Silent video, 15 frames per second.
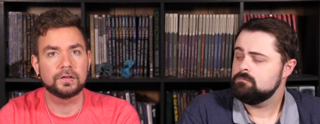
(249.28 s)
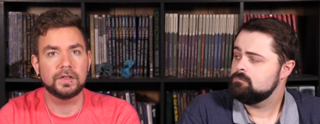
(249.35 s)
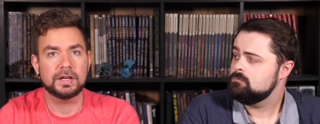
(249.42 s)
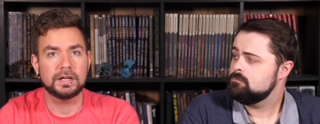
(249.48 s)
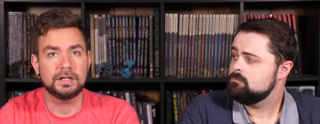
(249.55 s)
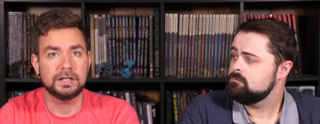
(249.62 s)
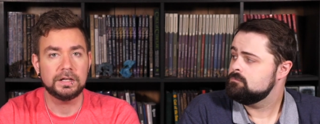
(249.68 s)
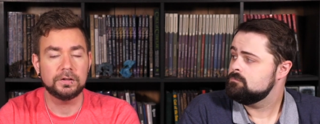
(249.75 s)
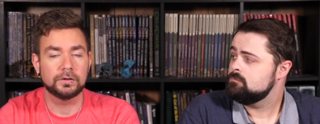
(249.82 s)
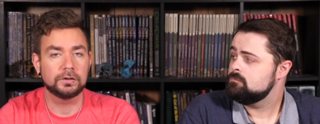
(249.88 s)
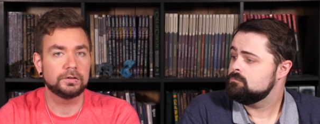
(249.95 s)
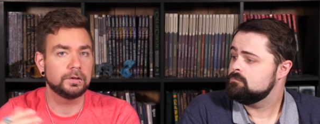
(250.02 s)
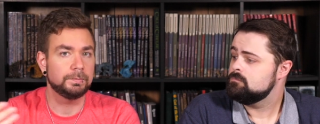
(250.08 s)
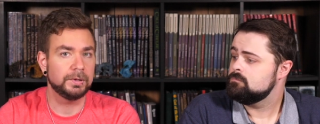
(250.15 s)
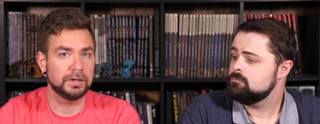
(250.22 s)
Speaker 1: that can either
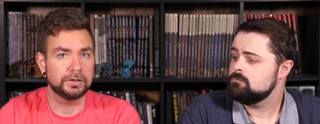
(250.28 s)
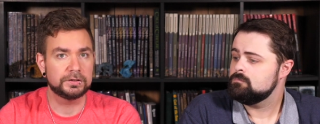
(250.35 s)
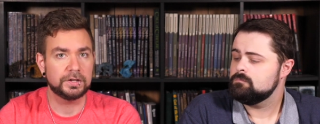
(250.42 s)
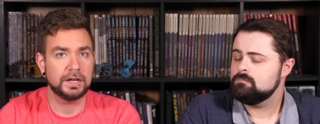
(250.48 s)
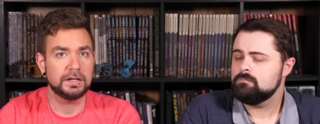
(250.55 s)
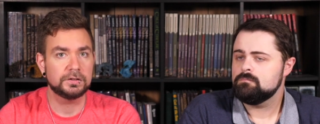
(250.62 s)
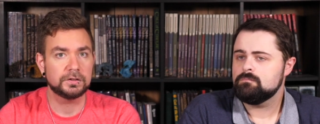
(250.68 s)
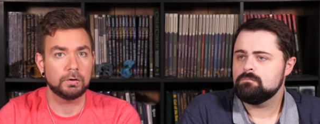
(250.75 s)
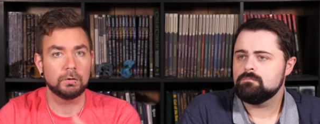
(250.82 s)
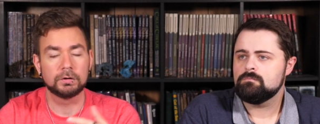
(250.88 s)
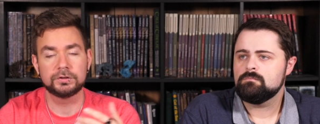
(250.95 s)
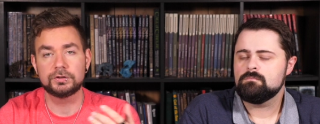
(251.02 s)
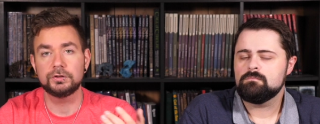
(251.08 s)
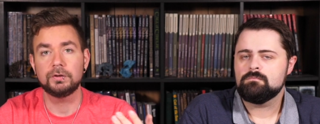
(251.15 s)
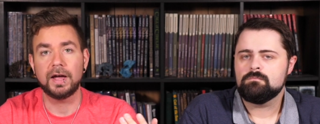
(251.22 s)
debilitate or
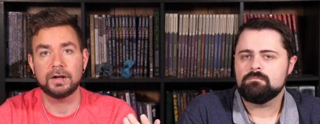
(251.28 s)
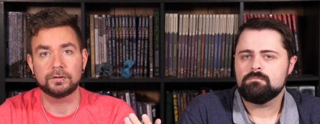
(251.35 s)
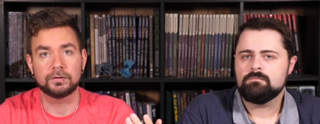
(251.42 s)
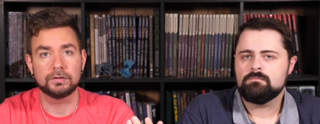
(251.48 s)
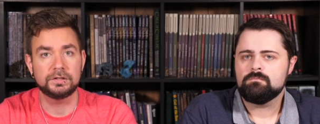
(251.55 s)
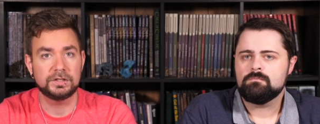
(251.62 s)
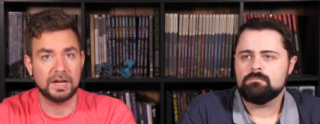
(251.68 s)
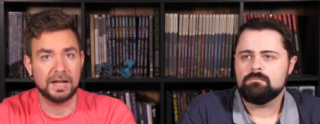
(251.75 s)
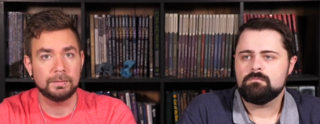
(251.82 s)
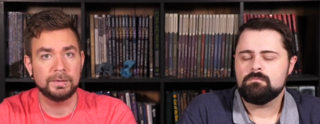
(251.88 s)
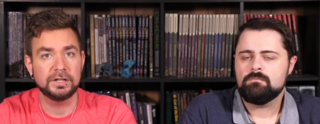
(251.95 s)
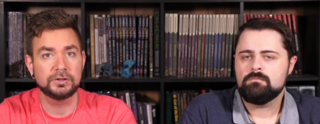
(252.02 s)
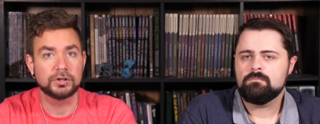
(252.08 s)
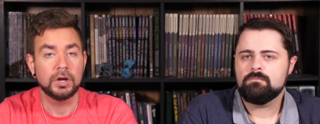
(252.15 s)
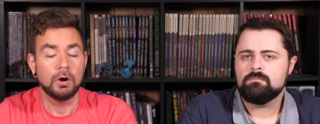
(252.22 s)
do extra
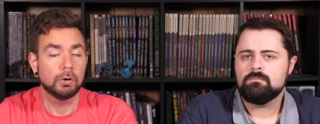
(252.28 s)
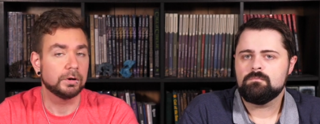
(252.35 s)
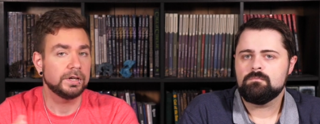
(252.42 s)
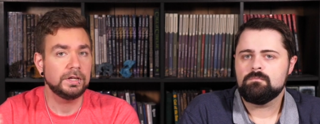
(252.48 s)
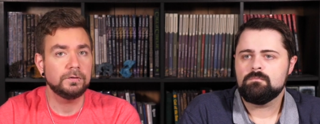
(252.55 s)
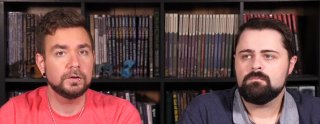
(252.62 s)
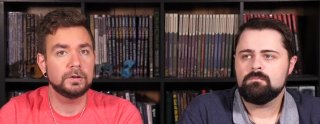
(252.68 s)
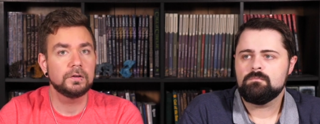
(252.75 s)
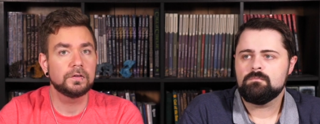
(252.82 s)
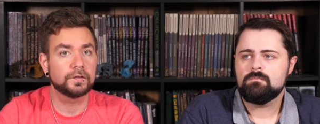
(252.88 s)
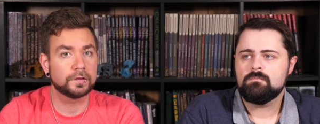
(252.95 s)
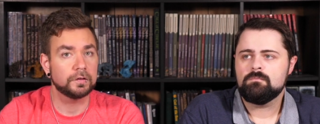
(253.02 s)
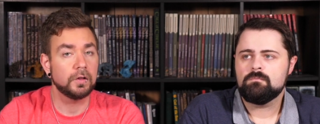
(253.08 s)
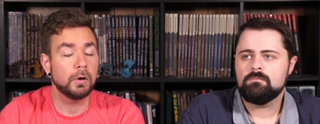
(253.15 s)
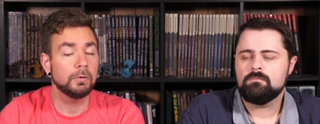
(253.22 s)
damage, or even
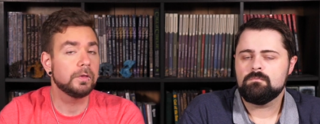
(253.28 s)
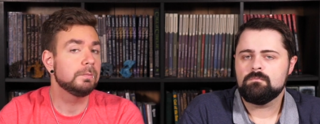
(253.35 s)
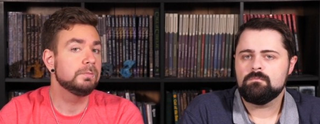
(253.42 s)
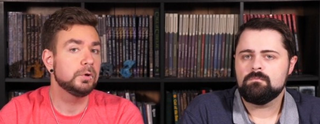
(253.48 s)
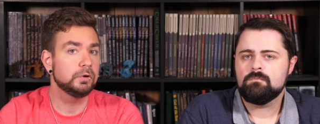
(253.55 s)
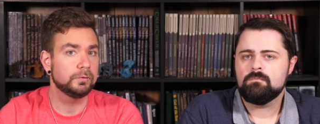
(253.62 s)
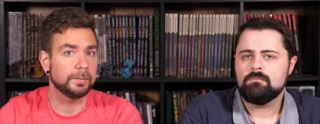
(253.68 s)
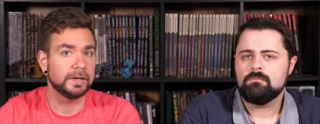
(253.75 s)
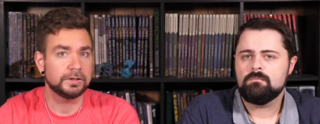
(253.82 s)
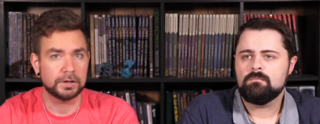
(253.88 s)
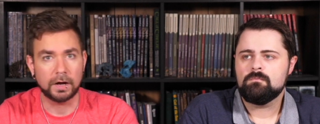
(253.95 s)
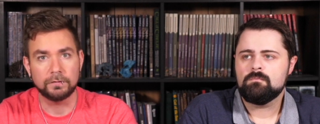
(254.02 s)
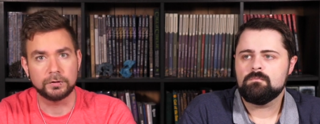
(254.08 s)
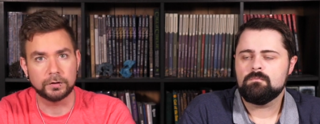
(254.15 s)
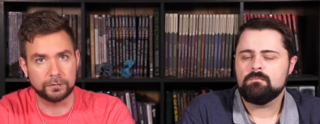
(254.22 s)
slow the movement
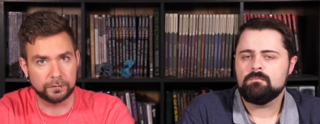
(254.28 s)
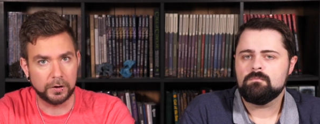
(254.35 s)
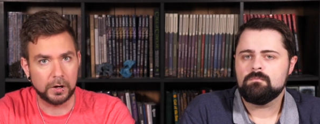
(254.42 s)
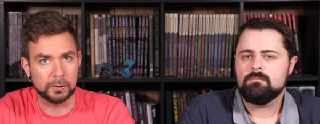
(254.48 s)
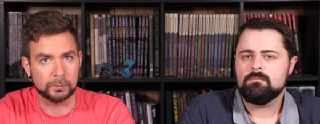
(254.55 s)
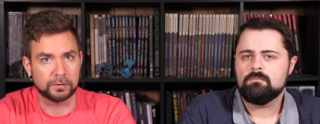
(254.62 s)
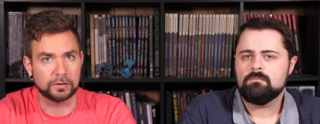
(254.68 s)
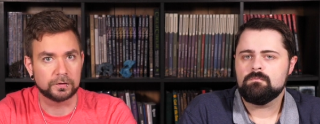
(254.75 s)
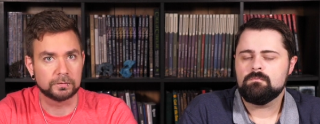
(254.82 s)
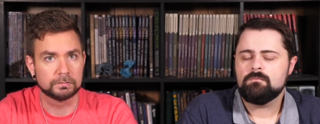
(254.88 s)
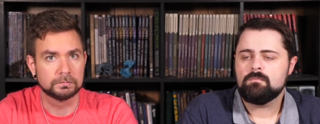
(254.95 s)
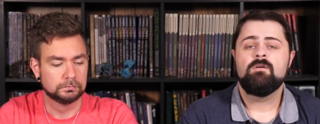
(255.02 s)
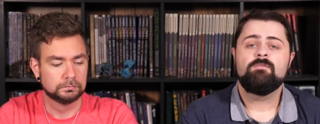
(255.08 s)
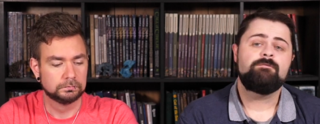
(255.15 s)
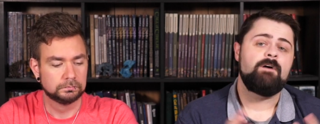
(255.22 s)
of your foes.
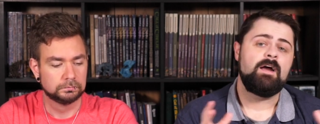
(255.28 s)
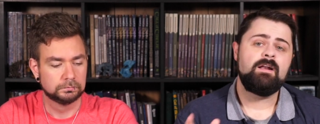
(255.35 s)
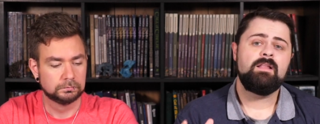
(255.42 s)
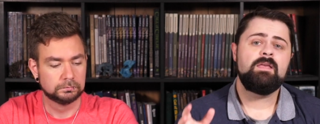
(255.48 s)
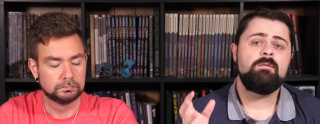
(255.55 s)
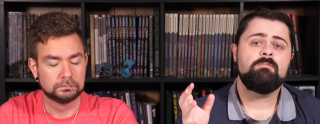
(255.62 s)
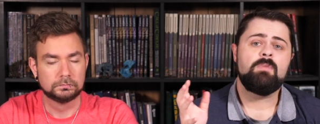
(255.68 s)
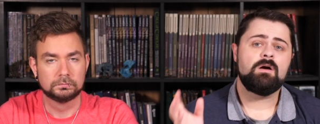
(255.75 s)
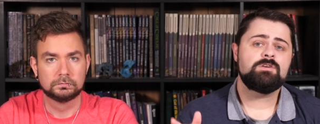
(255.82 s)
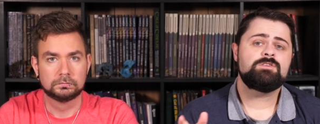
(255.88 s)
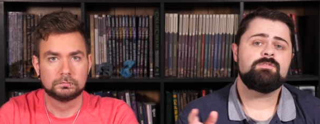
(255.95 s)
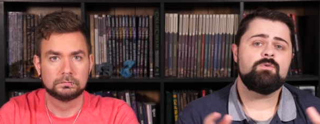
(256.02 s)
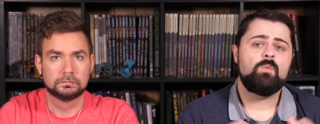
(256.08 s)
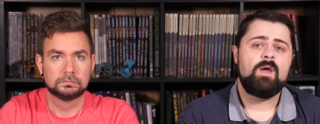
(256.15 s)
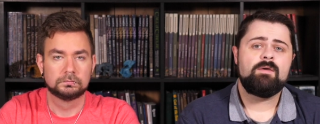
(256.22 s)
Speaker 2: Finally, monks of the
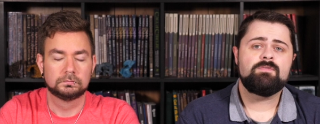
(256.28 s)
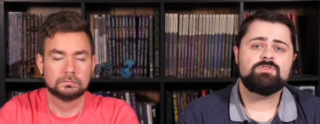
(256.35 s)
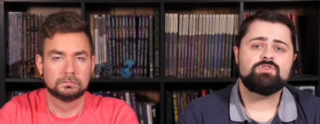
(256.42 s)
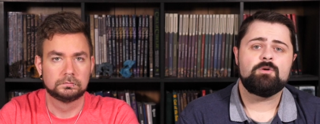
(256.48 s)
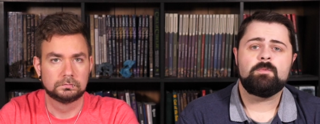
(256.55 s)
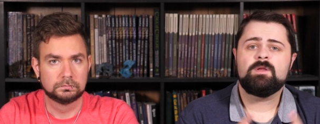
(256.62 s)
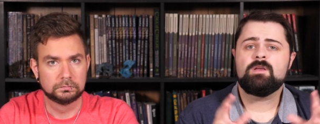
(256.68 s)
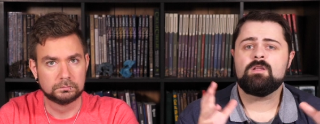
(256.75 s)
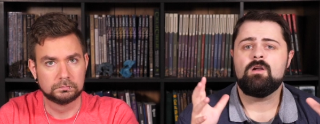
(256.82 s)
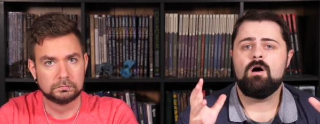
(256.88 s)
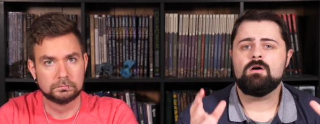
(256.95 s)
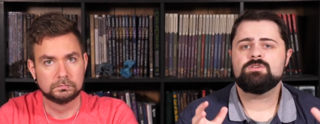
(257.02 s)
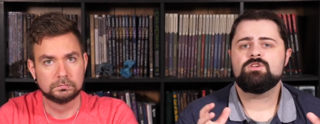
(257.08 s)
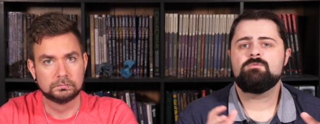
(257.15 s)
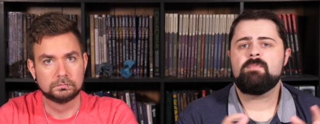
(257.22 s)
Way of the Serpent can
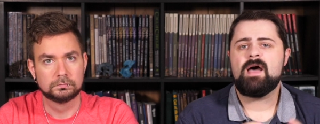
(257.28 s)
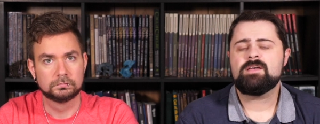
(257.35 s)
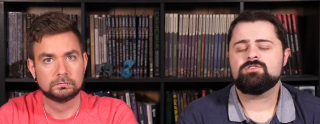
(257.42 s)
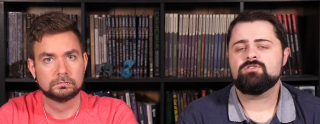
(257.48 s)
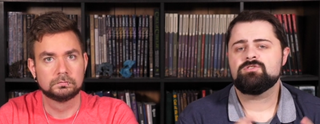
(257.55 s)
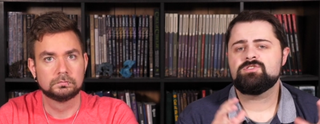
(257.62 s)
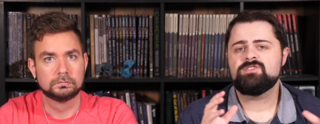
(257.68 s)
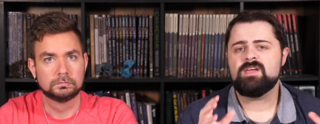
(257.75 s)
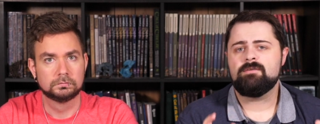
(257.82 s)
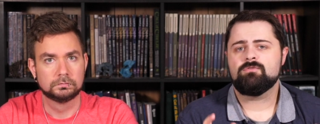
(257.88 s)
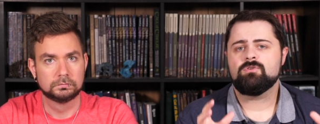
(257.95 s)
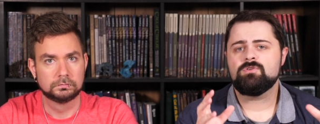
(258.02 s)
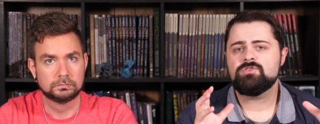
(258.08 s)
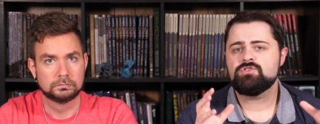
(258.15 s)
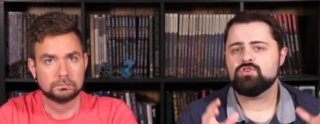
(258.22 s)
also master several
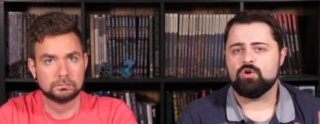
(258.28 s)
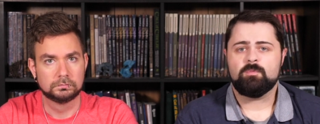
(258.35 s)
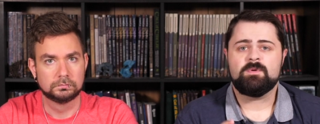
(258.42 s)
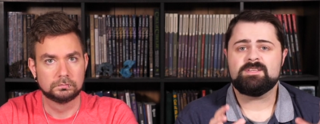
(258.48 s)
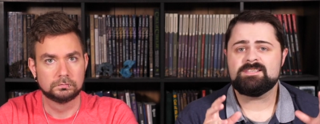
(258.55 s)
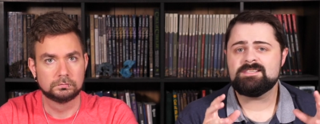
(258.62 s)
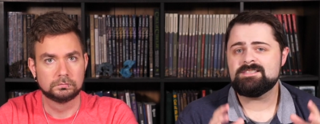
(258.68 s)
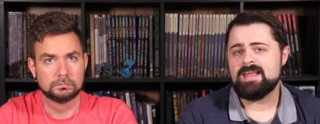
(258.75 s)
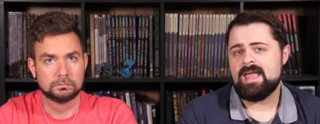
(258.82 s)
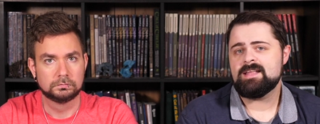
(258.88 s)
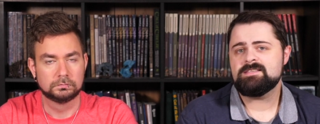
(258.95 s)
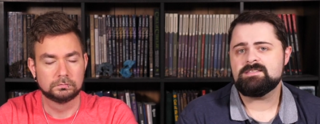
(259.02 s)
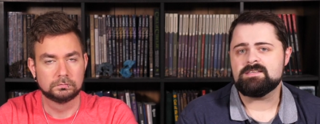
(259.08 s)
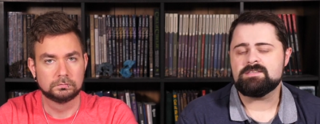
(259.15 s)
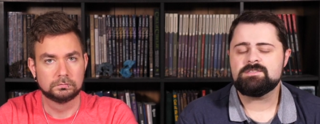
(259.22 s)
serpent
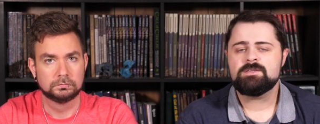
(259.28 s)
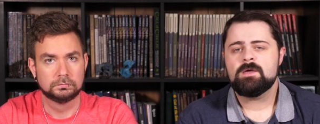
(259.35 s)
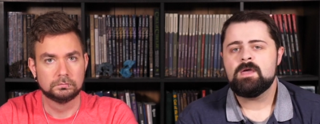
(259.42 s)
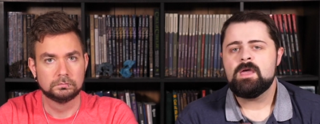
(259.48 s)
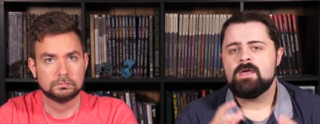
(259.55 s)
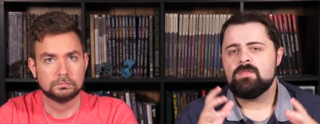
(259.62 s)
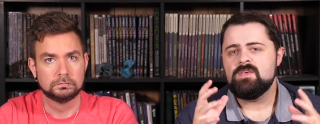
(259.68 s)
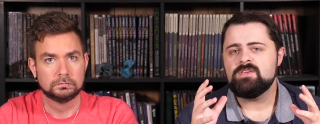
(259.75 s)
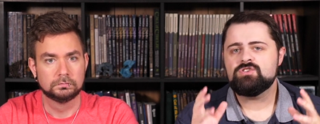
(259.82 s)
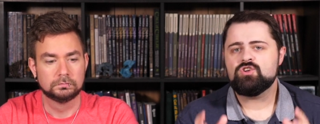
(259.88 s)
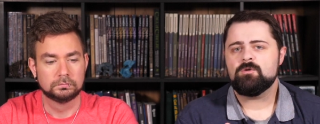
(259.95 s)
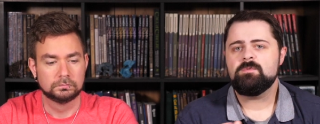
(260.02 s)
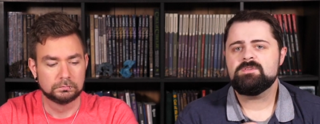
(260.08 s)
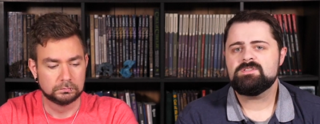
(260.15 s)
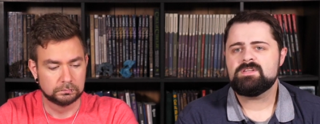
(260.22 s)
stances. These
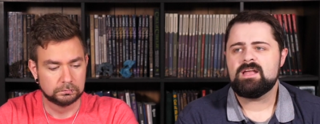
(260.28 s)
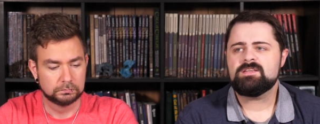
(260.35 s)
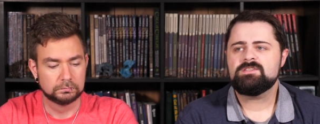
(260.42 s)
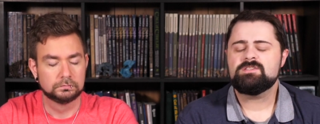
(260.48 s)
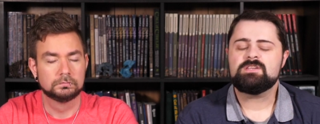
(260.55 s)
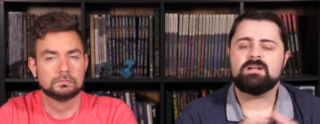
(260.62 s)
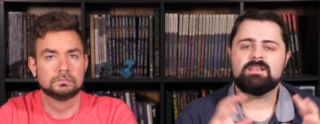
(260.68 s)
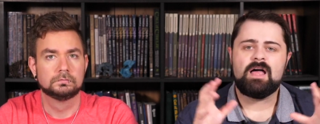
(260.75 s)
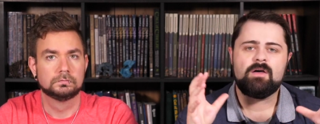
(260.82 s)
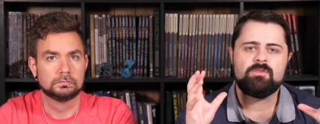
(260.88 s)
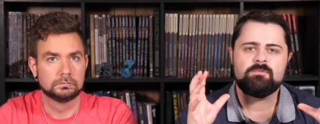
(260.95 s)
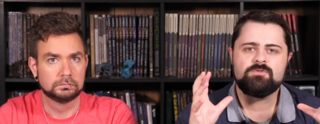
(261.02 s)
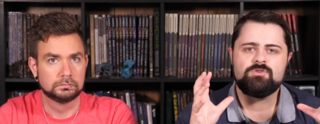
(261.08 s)
serpent stances allow them